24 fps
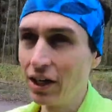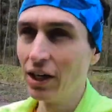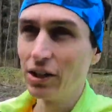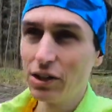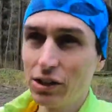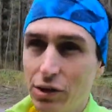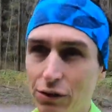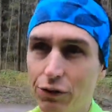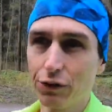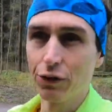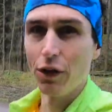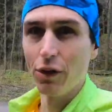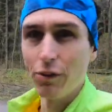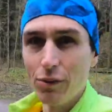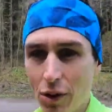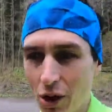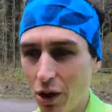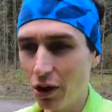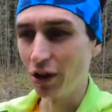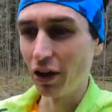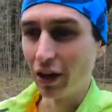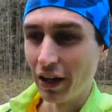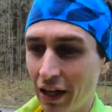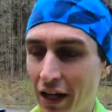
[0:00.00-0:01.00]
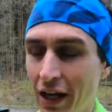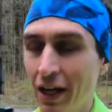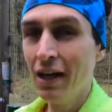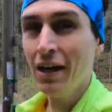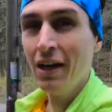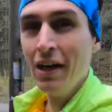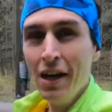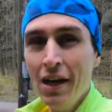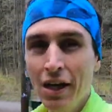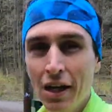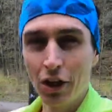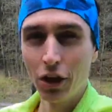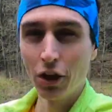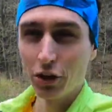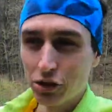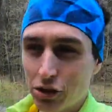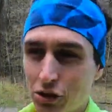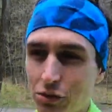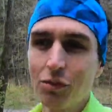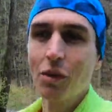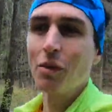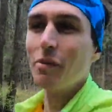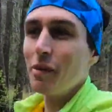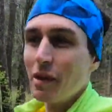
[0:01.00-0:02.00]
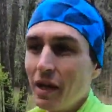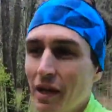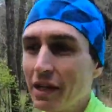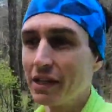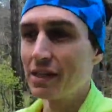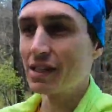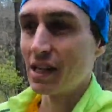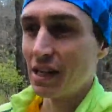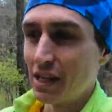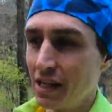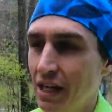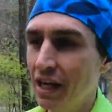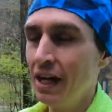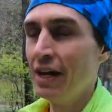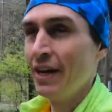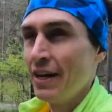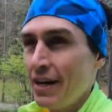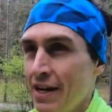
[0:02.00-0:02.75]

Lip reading: lots of foam rolling, lots of mobility,